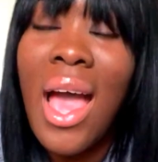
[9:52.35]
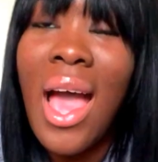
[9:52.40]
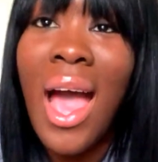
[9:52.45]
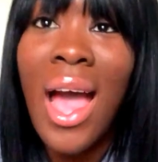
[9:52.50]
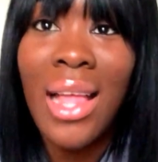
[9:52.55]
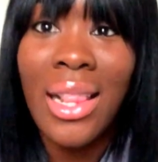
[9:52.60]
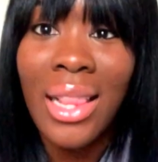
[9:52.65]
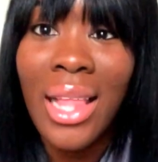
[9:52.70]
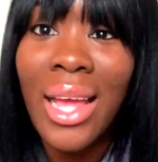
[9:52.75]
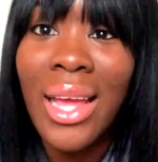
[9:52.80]

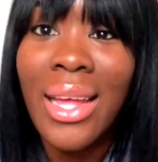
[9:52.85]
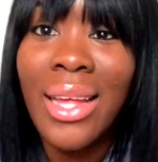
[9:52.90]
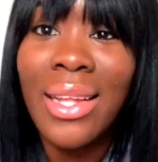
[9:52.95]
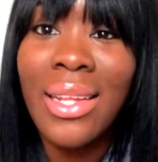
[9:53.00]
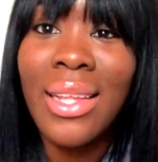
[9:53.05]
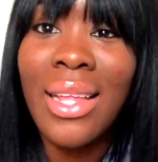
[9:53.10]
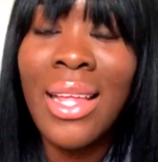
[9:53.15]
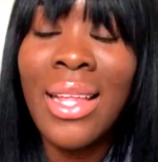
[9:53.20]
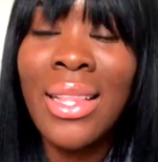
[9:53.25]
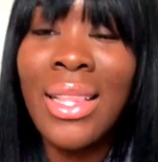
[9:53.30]
I
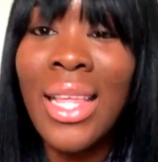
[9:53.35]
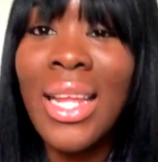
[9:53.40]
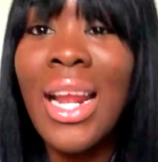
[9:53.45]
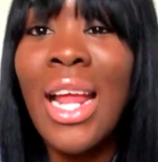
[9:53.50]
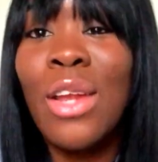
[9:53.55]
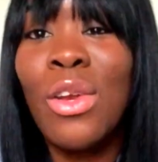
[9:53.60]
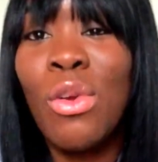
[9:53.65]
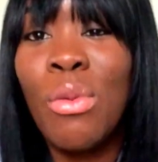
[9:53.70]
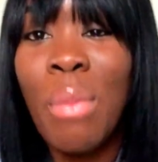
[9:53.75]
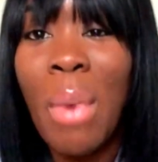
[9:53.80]
like and that
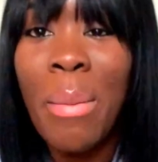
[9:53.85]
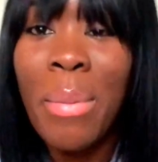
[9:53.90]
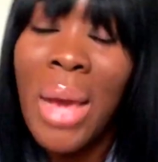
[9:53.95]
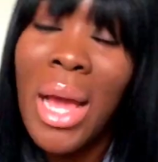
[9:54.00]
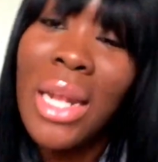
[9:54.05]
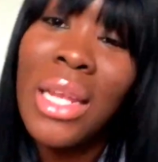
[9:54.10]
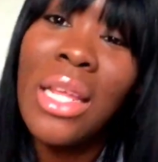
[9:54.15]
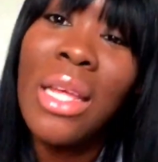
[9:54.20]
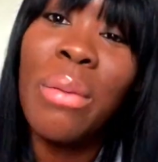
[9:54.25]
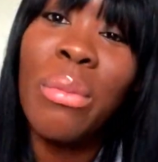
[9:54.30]
I knew my
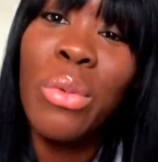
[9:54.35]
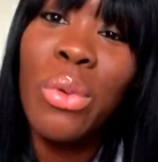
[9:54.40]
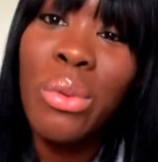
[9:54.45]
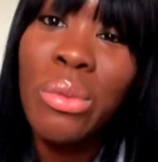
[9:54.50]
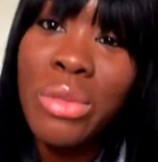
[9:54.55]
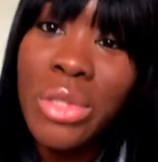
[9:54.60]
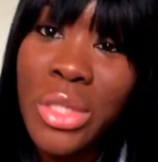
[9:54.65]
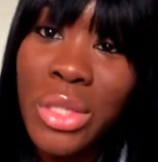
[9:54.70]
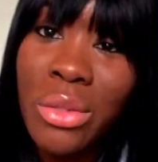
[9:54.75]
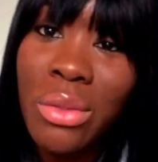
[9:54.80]
body could
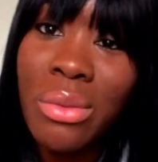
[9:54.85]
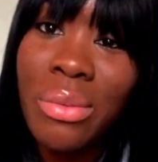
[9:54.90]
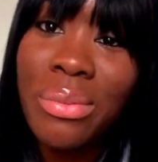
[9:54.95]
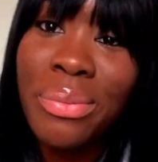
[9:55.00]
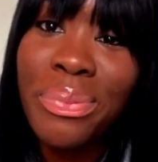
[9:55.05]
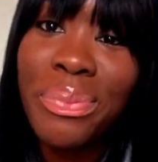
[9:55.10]
move to.